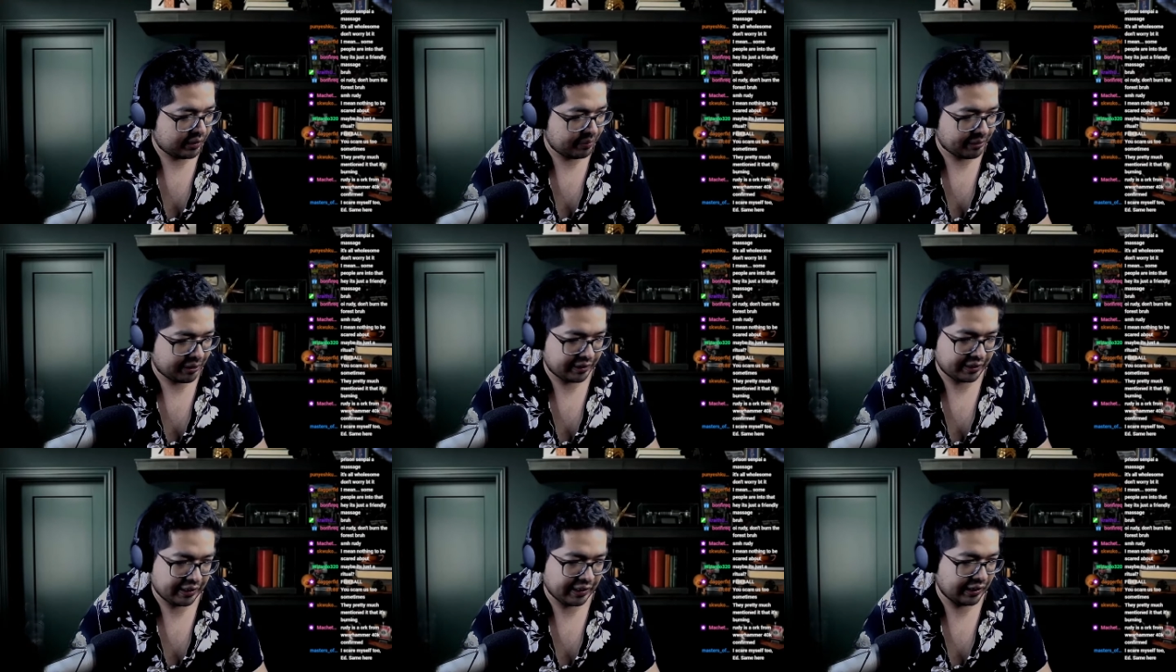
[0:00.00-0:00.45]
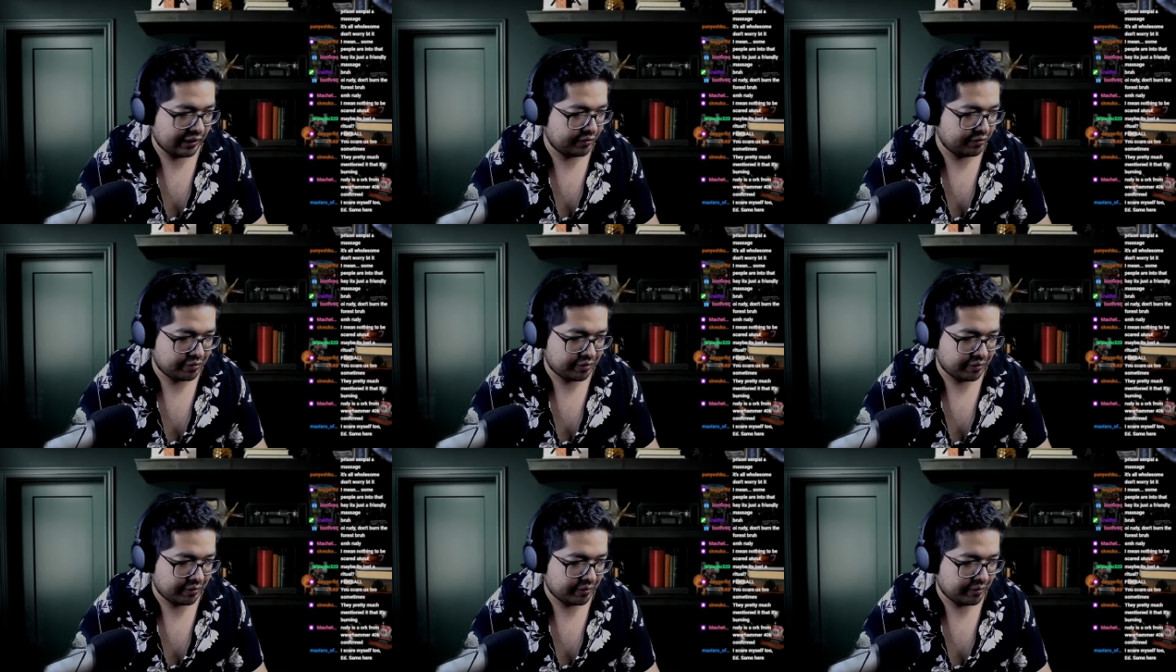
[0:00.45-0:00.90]
Come on,
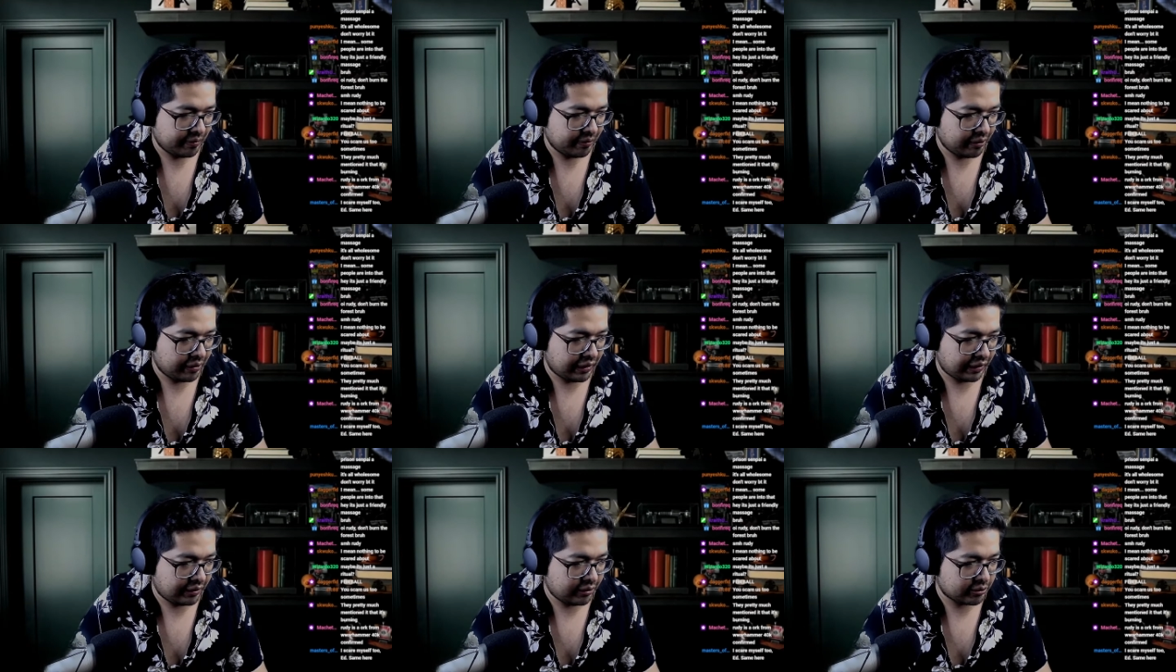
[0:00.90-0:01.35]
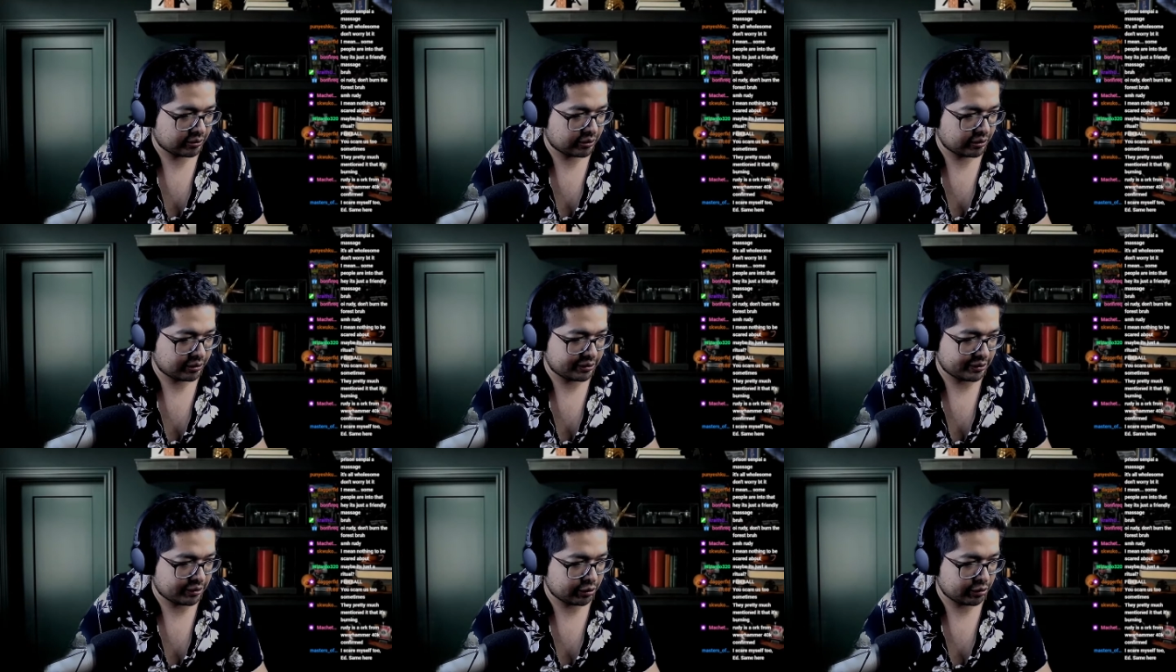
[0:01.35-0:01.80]
guys. Like they're
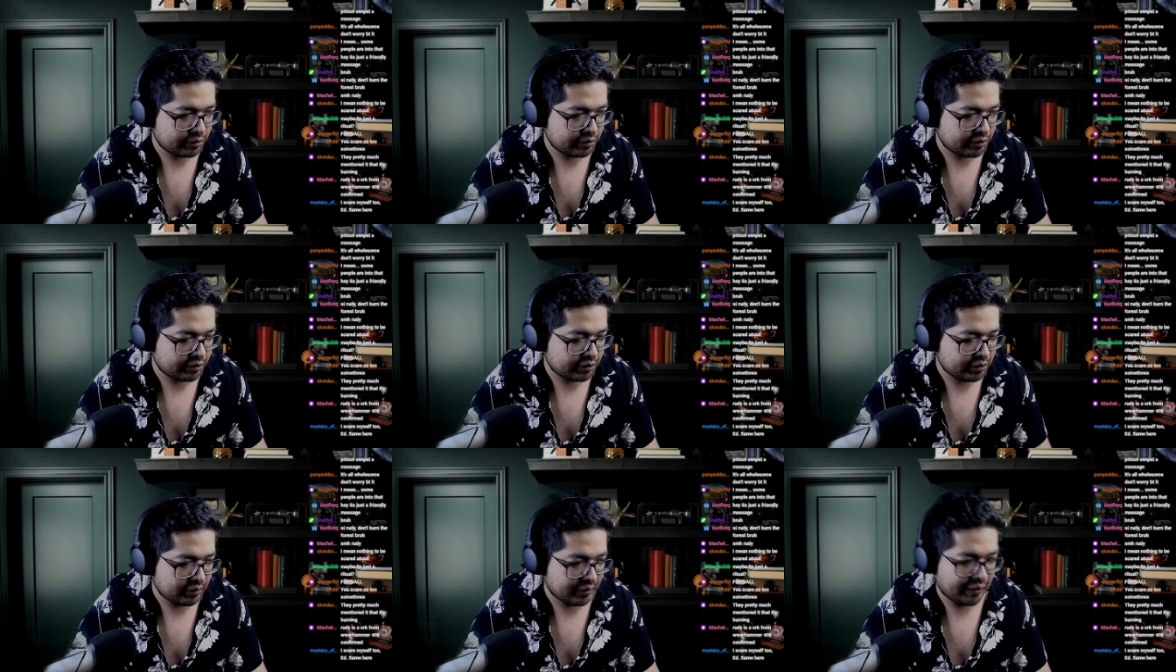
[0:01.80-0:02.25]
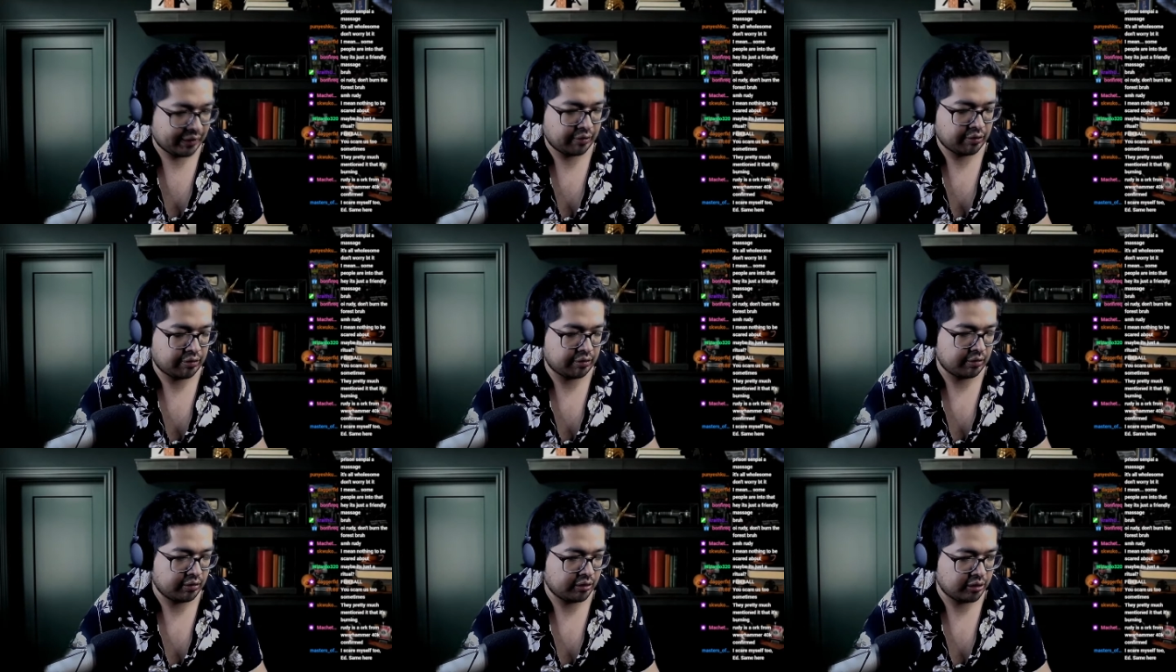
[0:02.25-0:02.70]
too
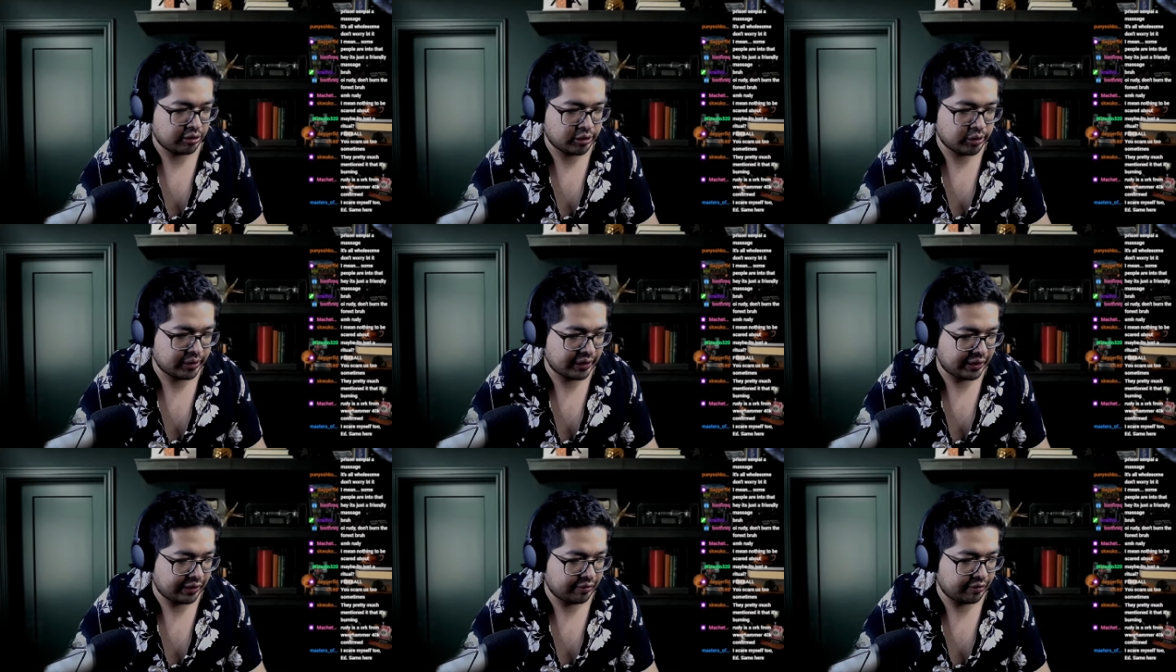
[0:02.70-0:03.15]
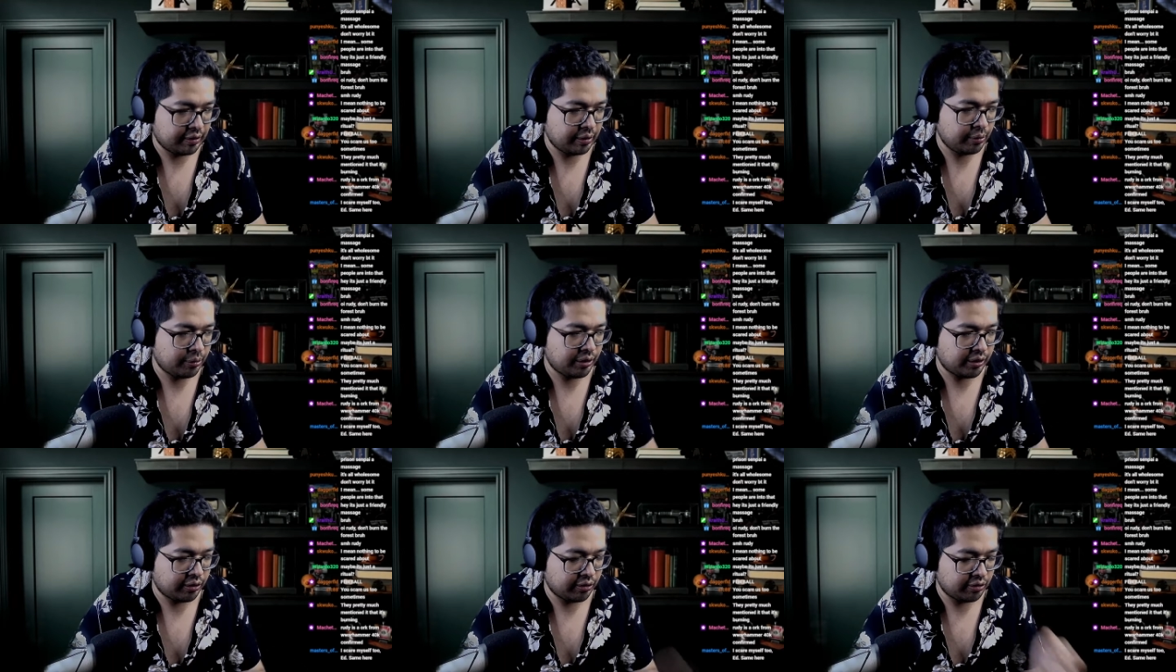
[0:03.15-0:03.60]
nice. They're too nice.
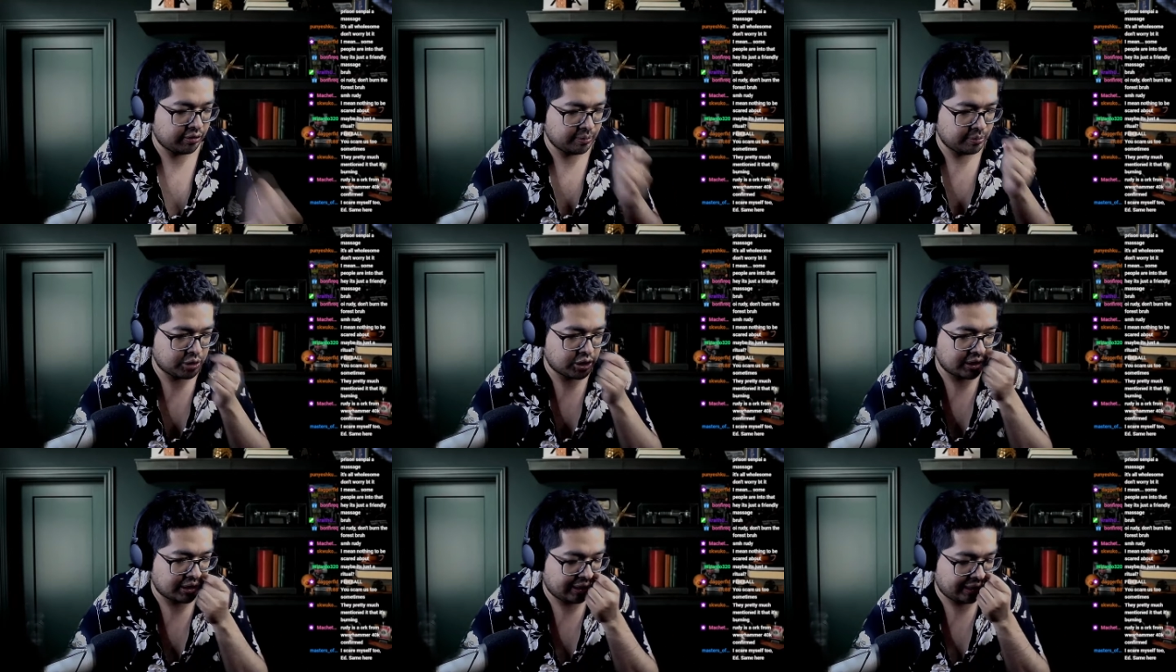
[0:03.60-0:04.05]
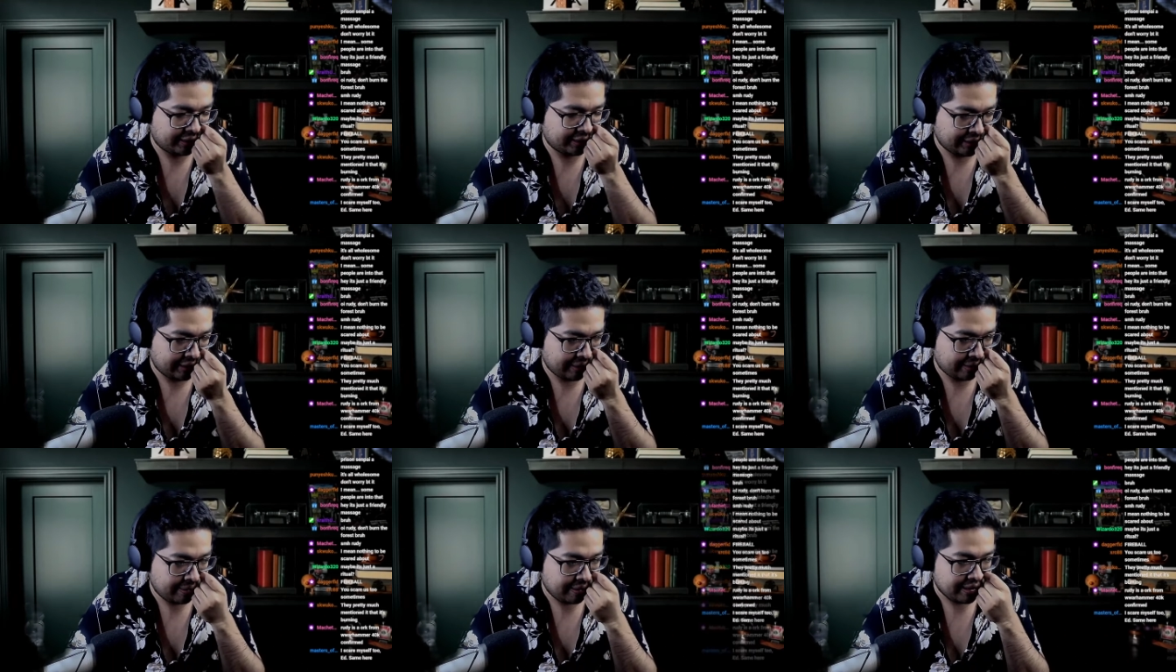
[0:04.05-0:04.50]
They wouldn't do some shit like
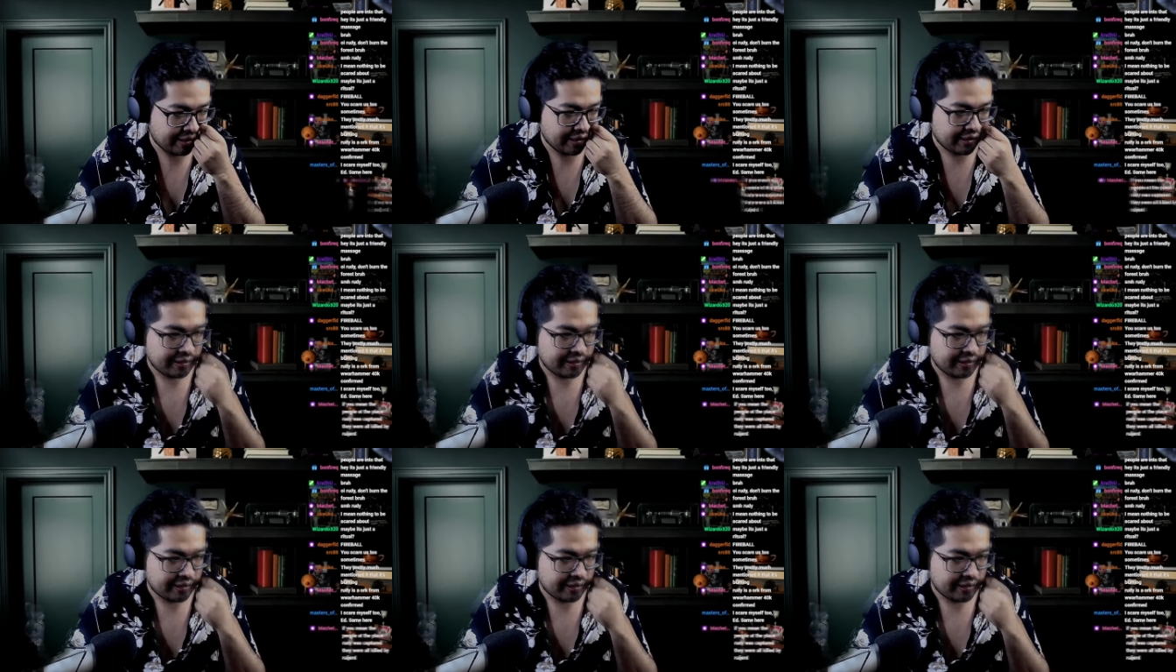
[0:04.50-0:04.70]
that.